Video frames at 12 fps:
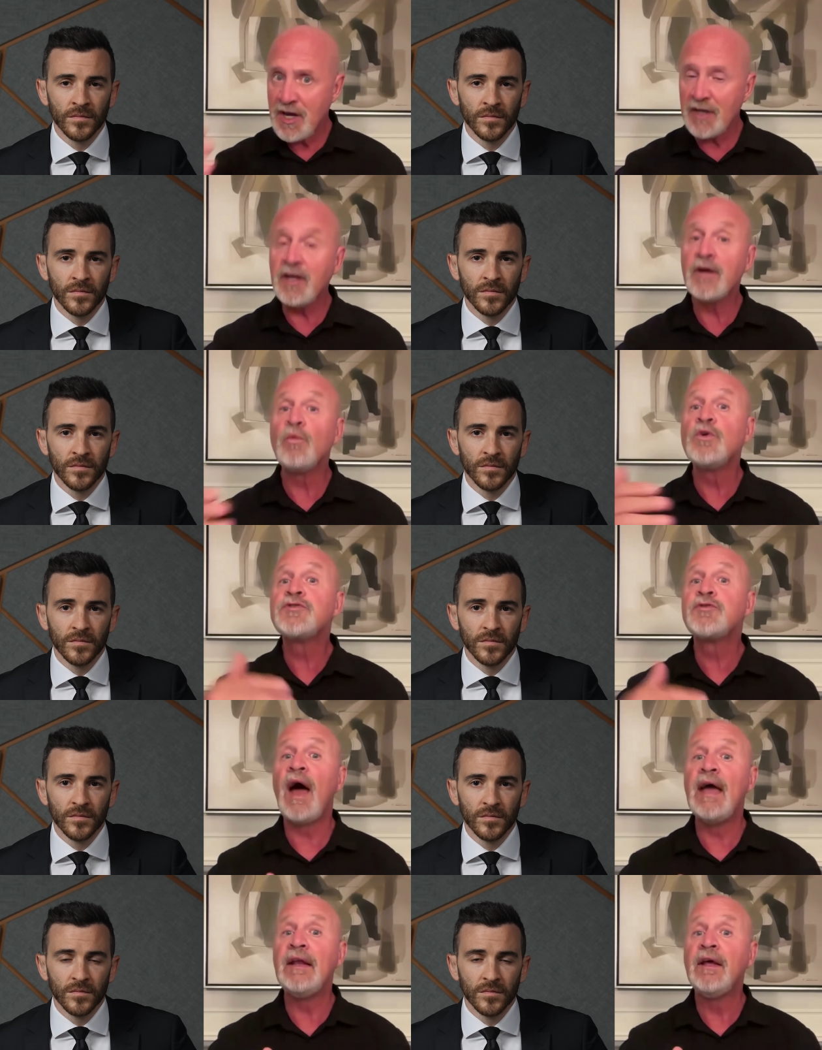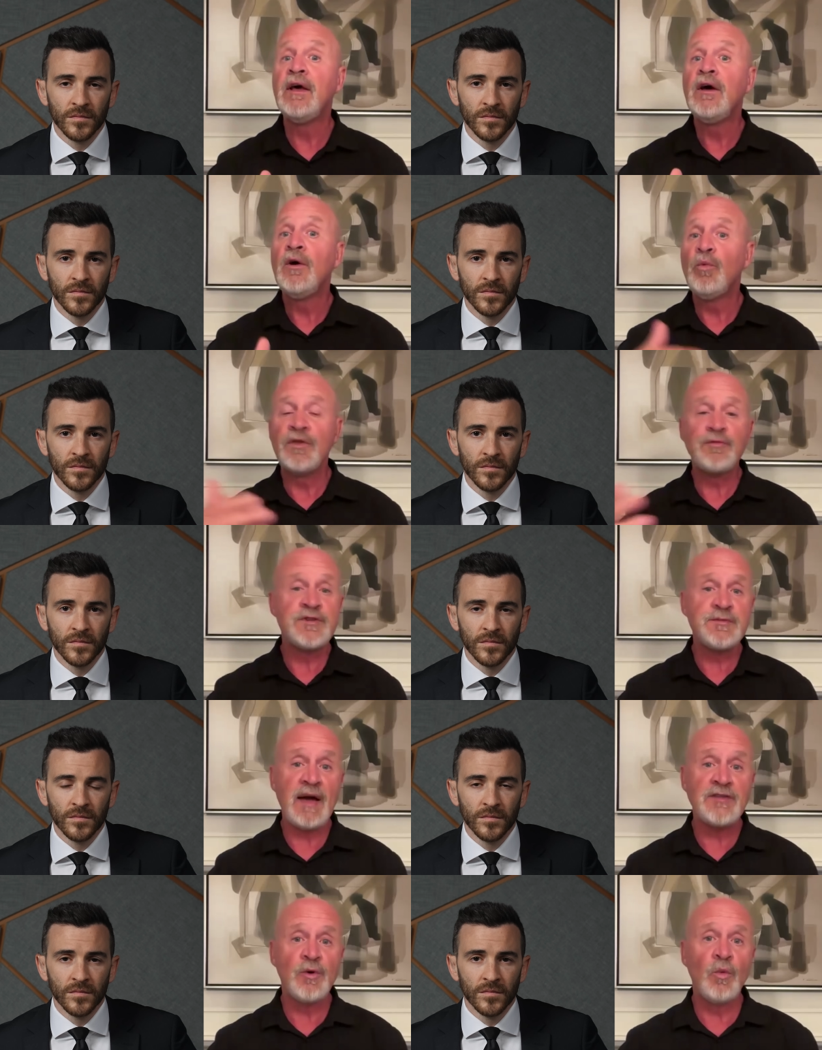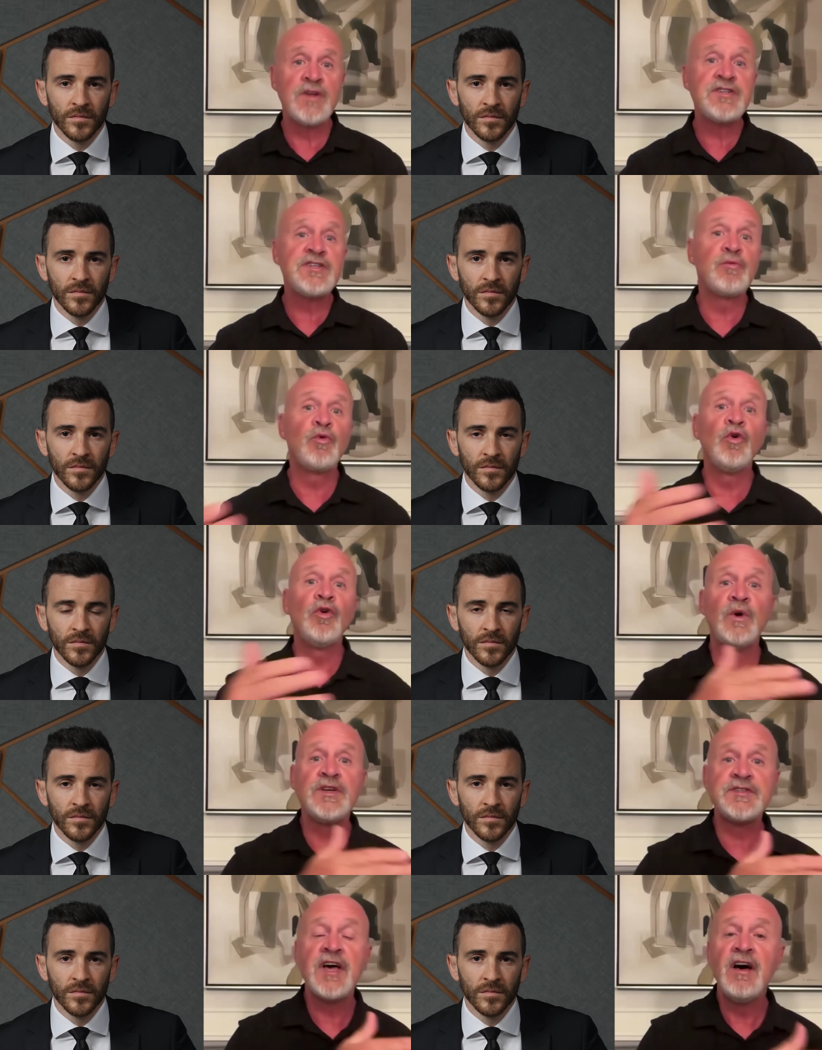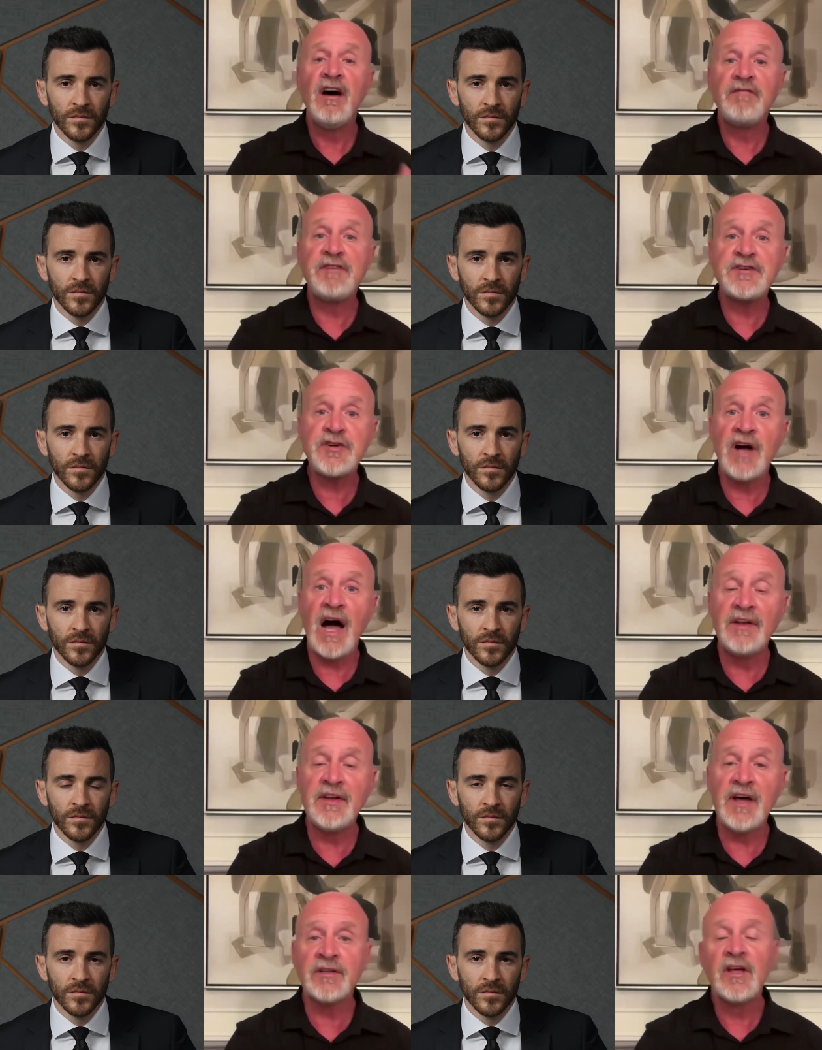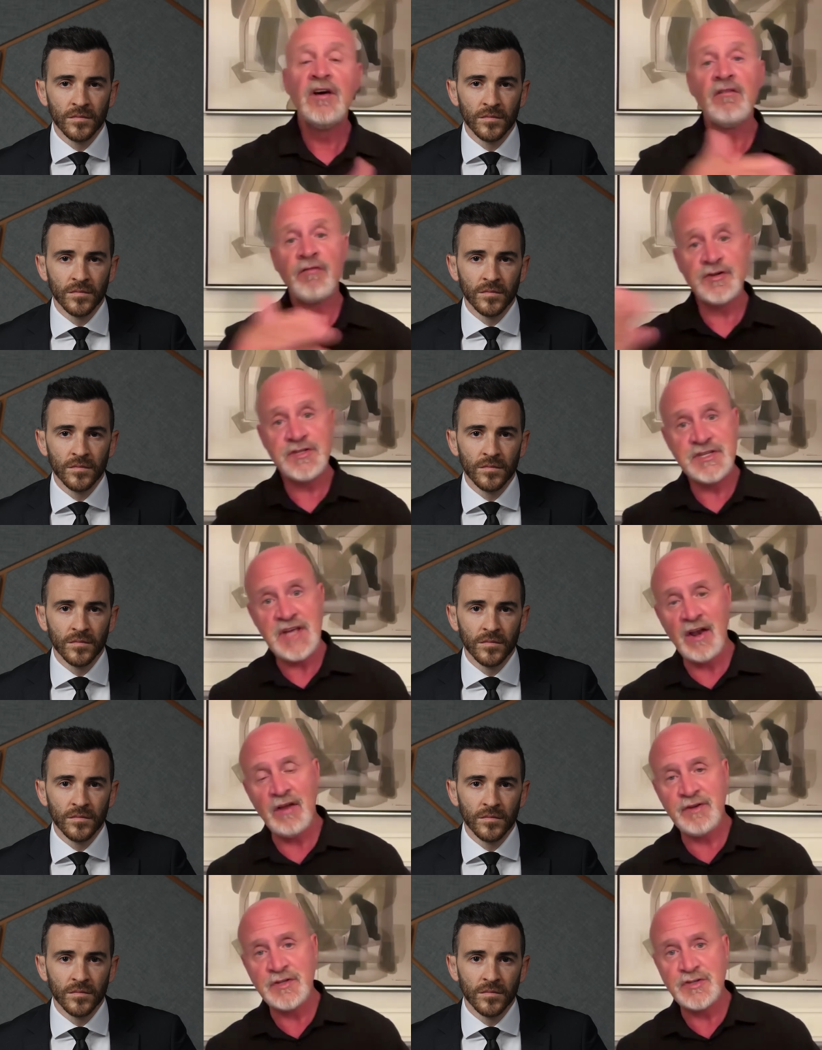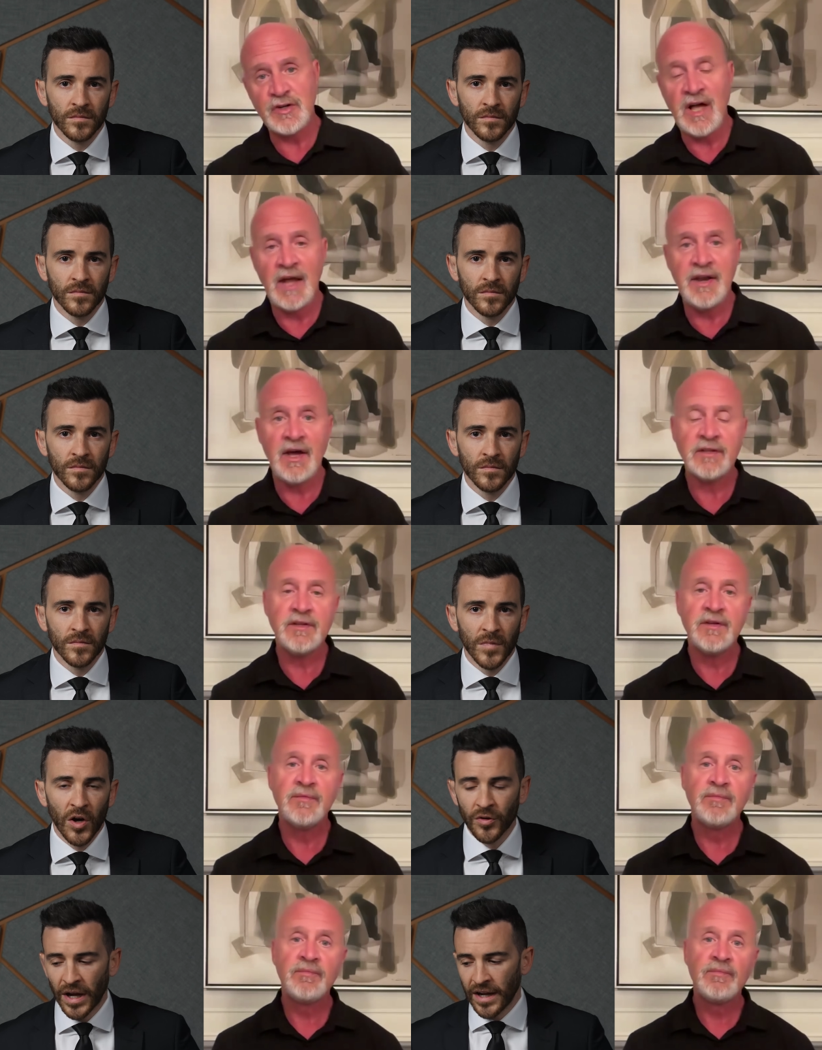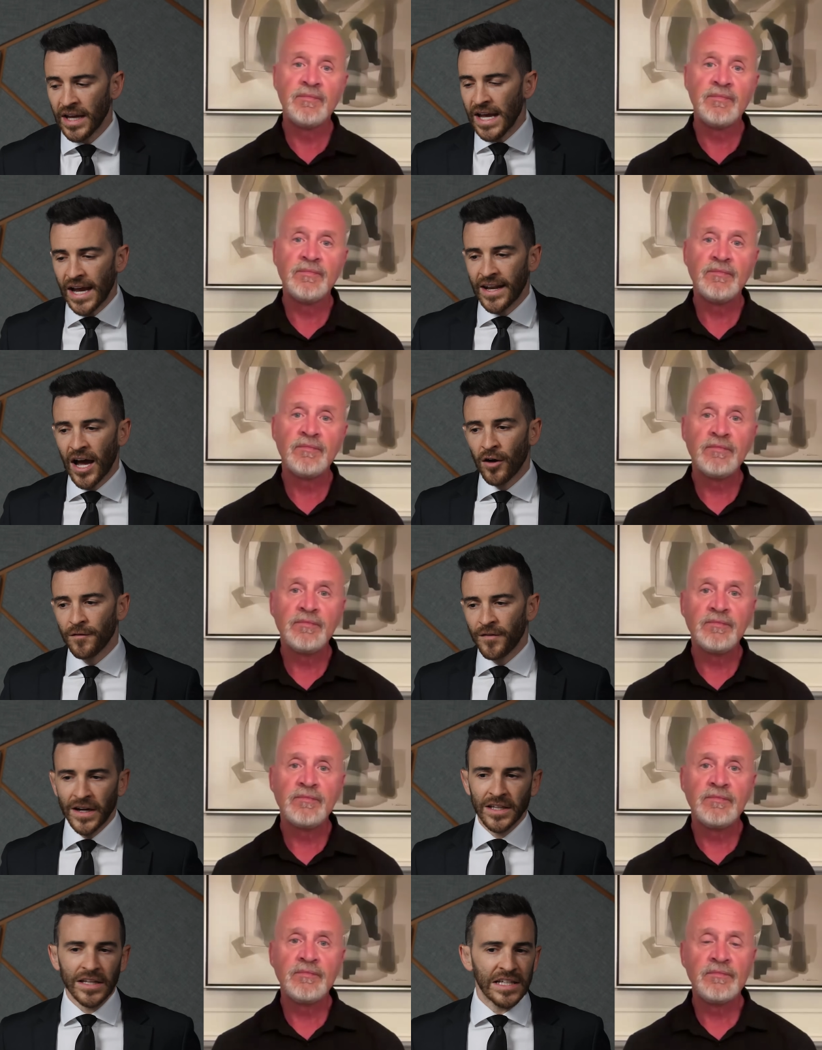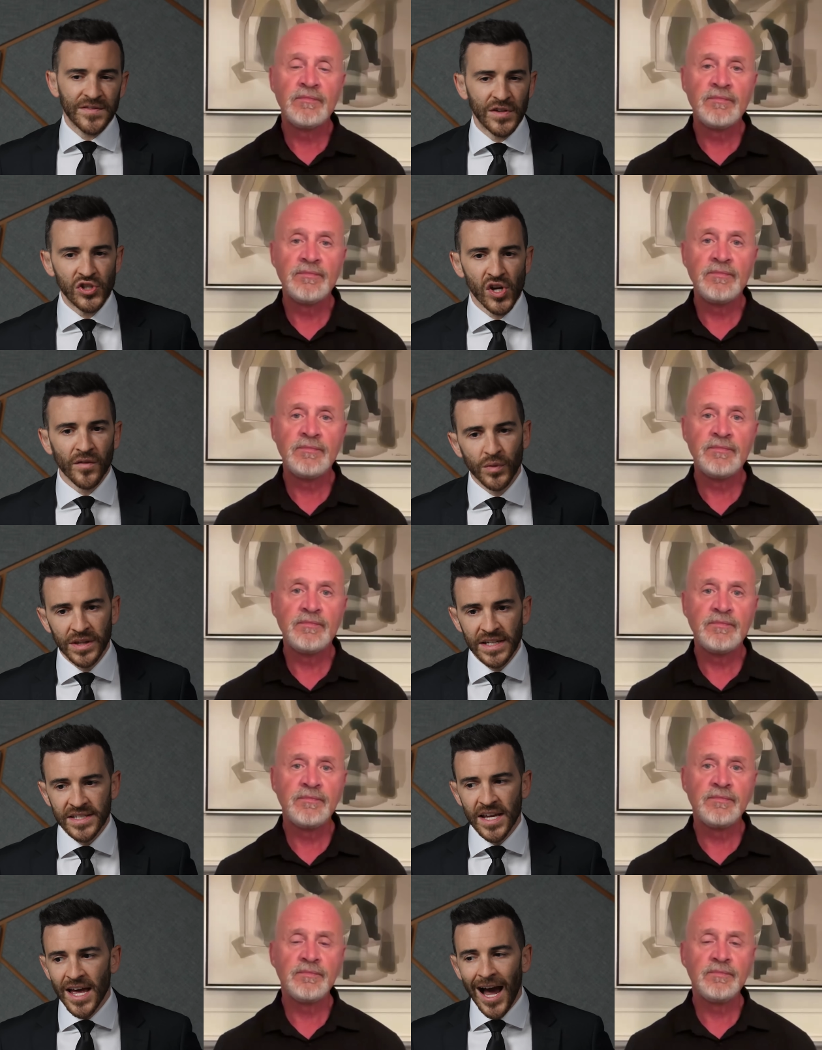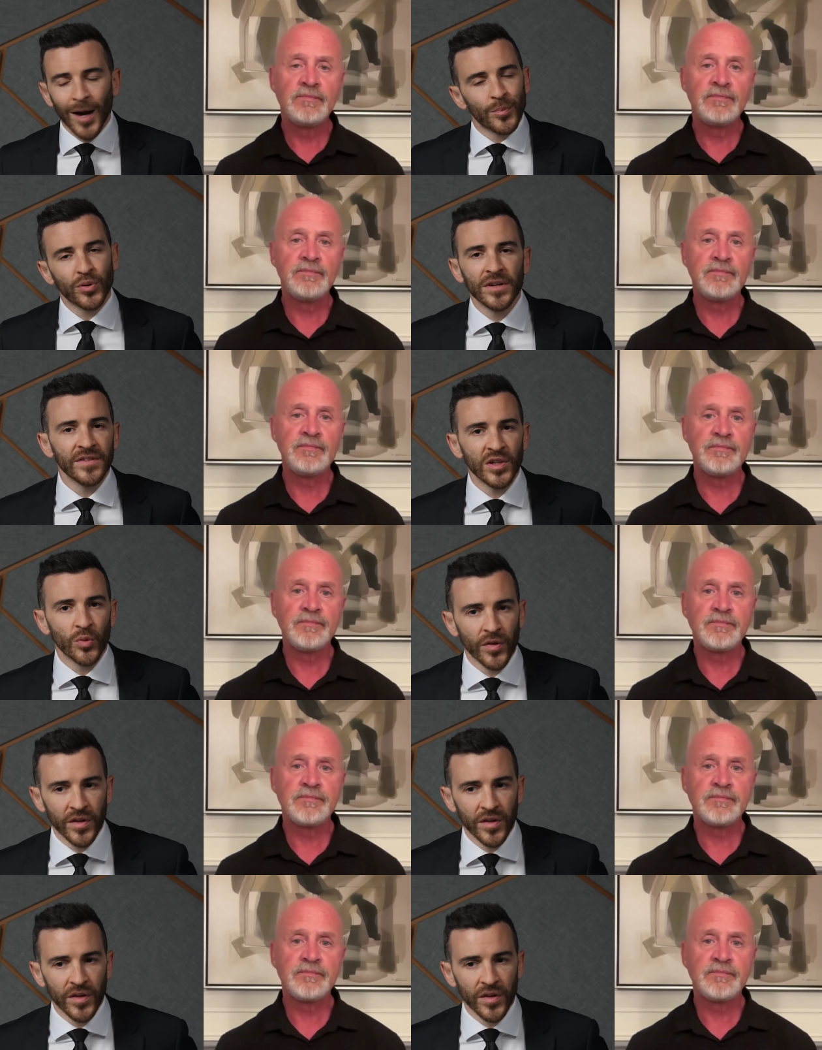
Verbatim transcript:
Speaker 1: Chutkan was right with respect to what she ruled was official conduct versus unofficial conduct.
Speaker 2: Okay. And now, finally, let's finish off with this. How privy will